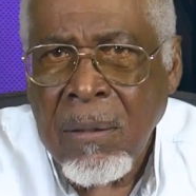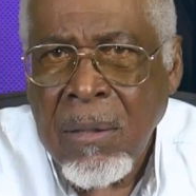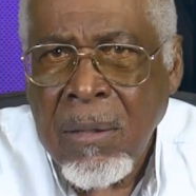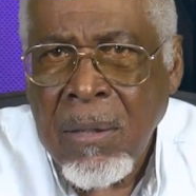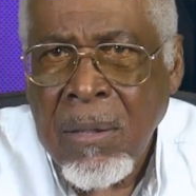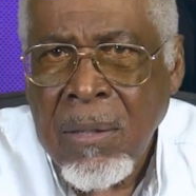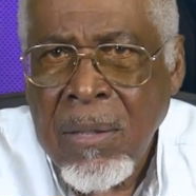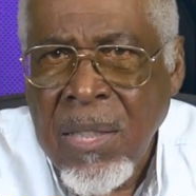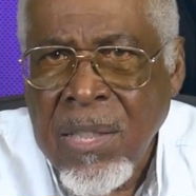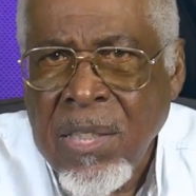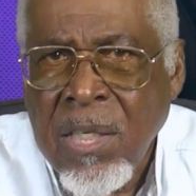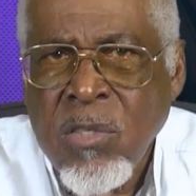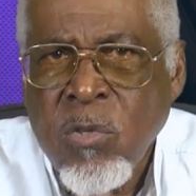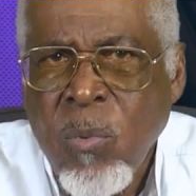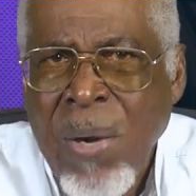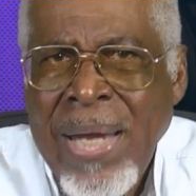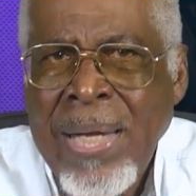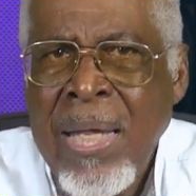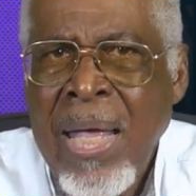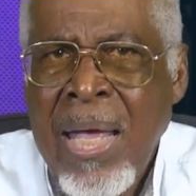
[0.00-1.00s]
This is
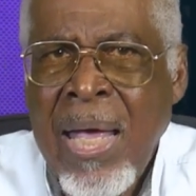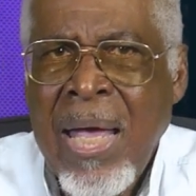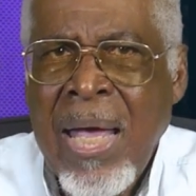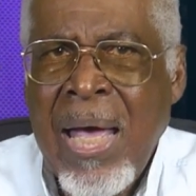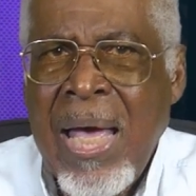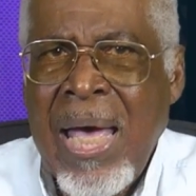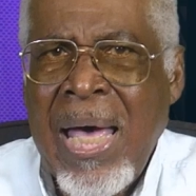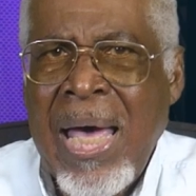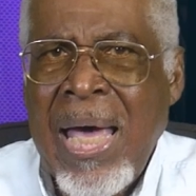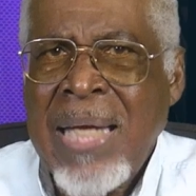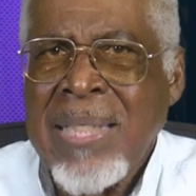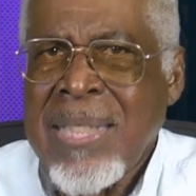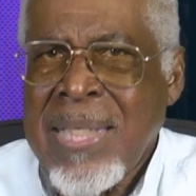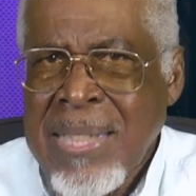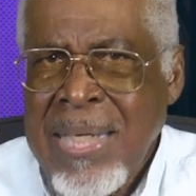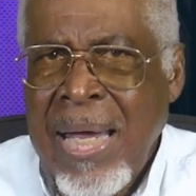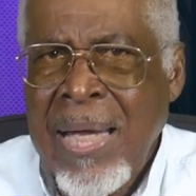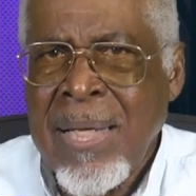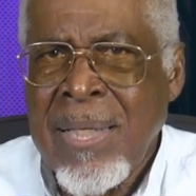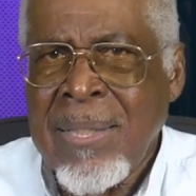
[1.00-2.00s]
when I
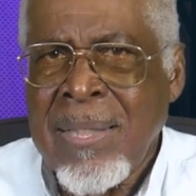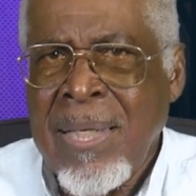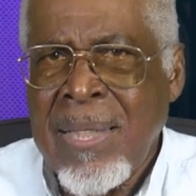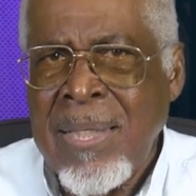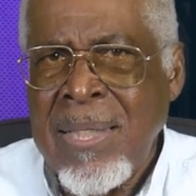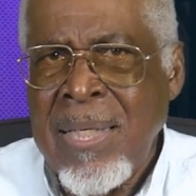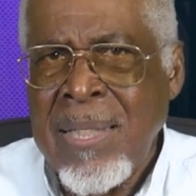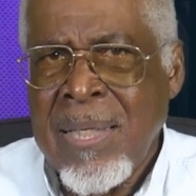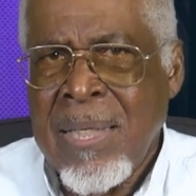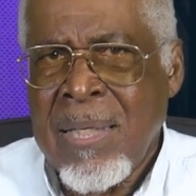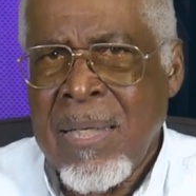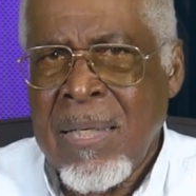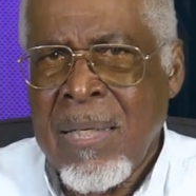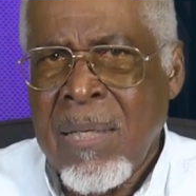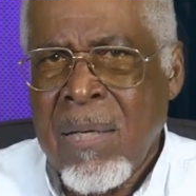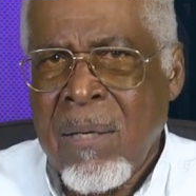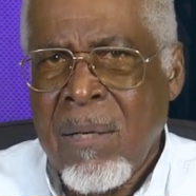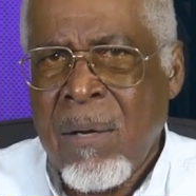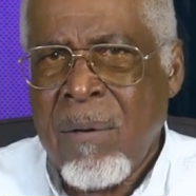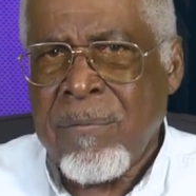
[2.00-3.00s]
tell the leader
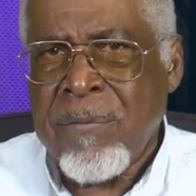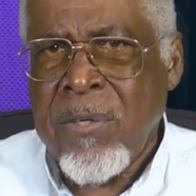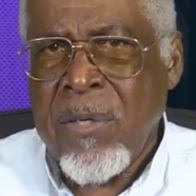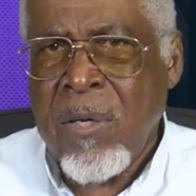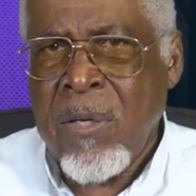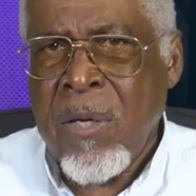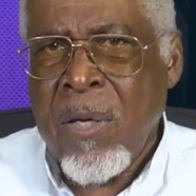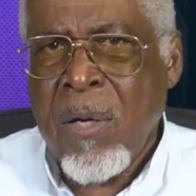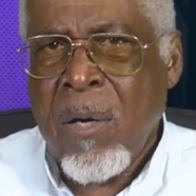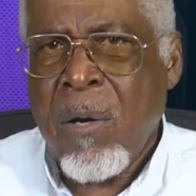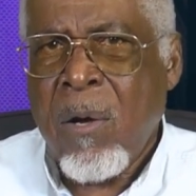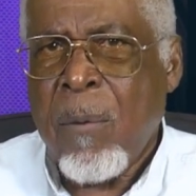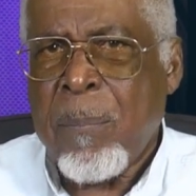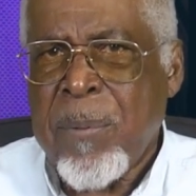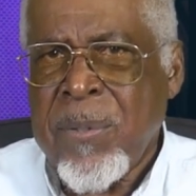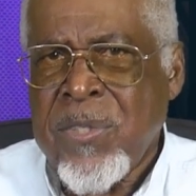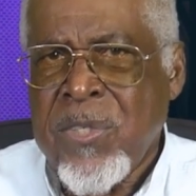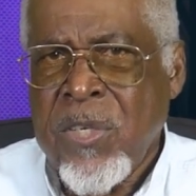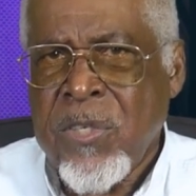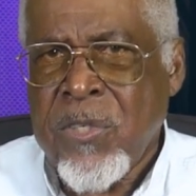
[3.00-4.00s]
of the
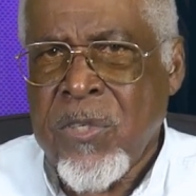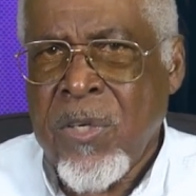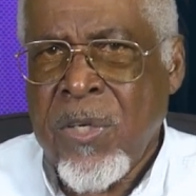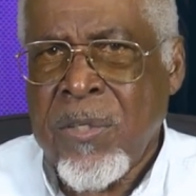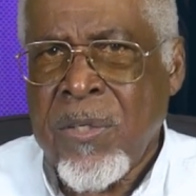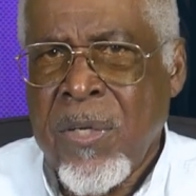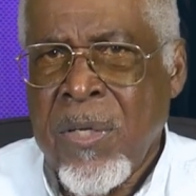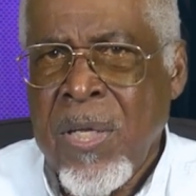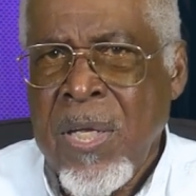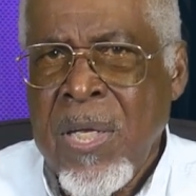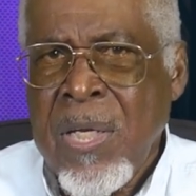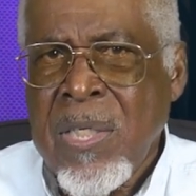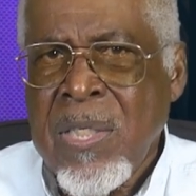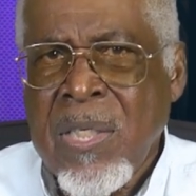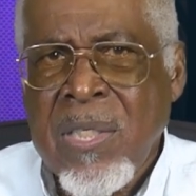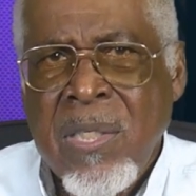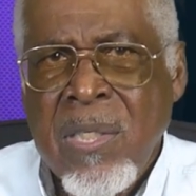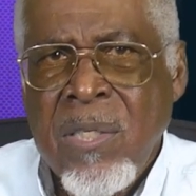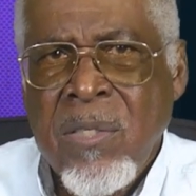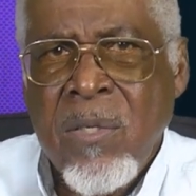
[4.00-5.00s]
opposition,
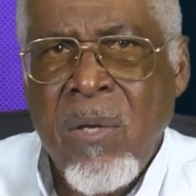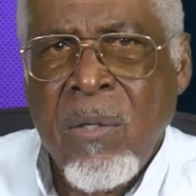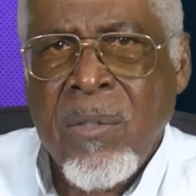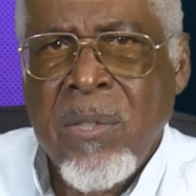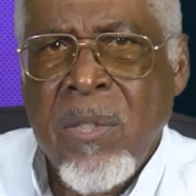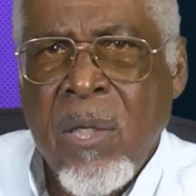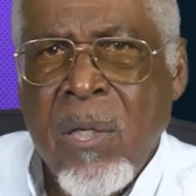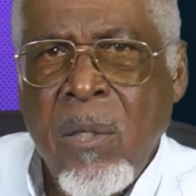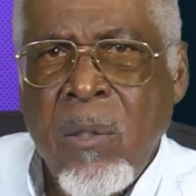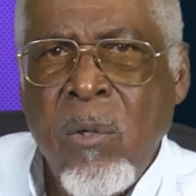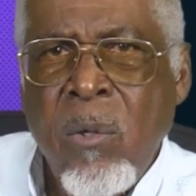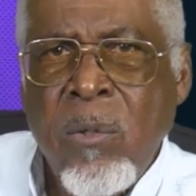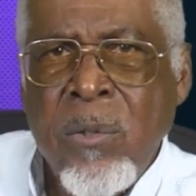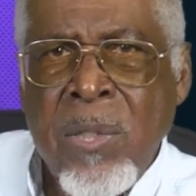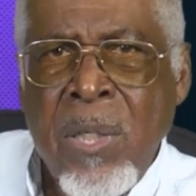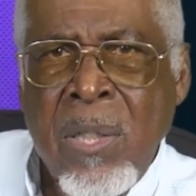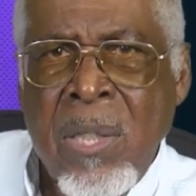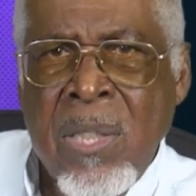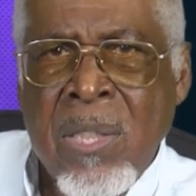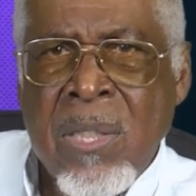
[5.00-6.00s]
this is not the
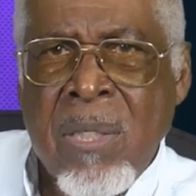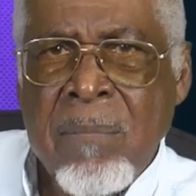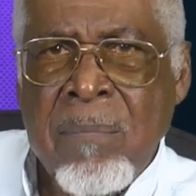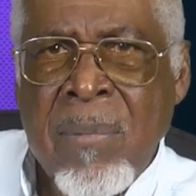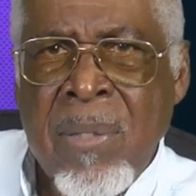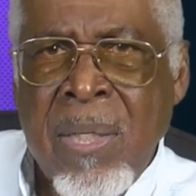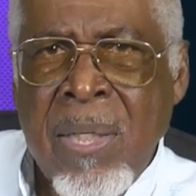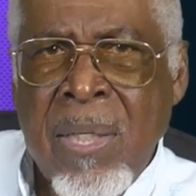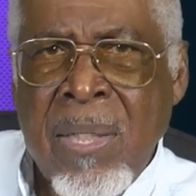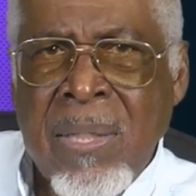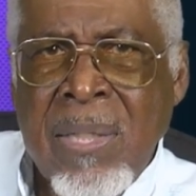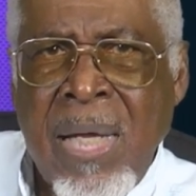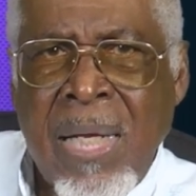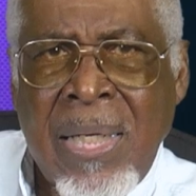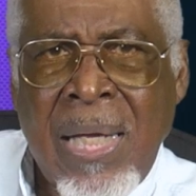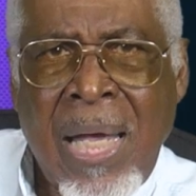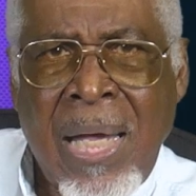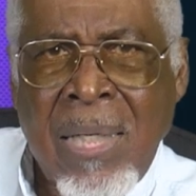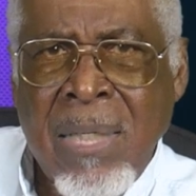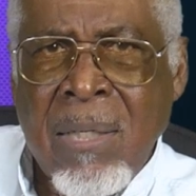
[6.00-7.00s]
colonialism that
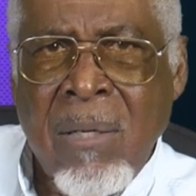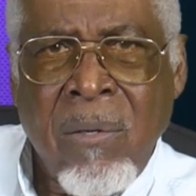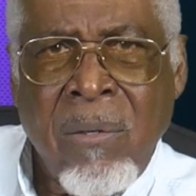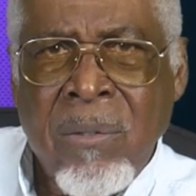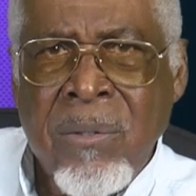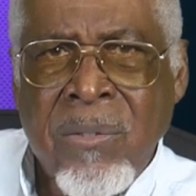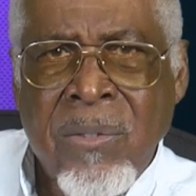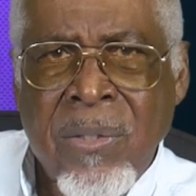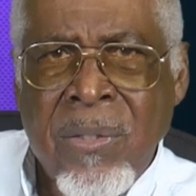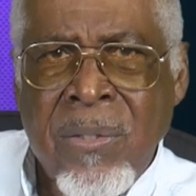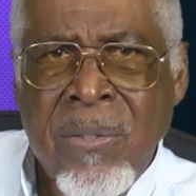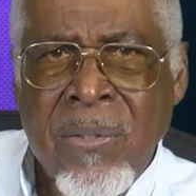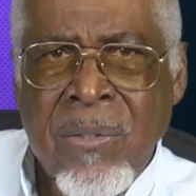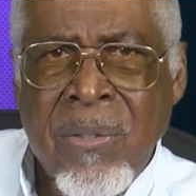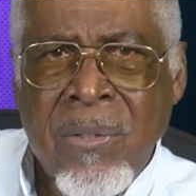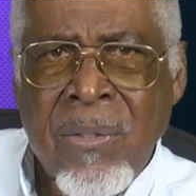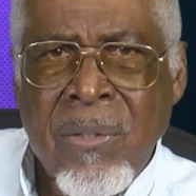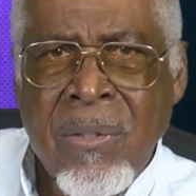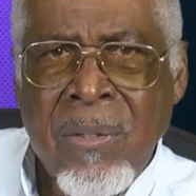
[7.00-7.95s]
had a conscience,